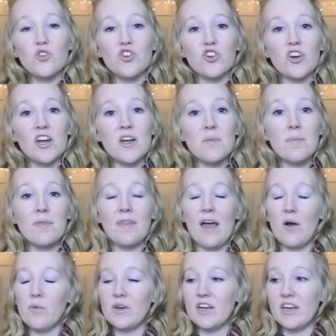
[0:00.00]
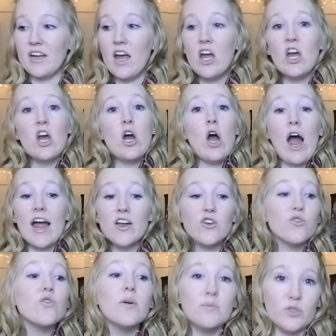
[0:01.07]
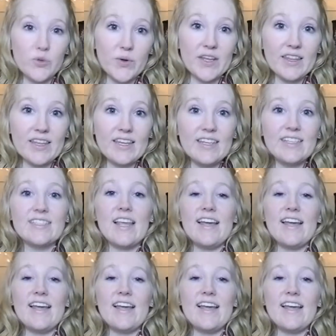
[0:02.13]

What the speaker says: trip that I grew up doing these,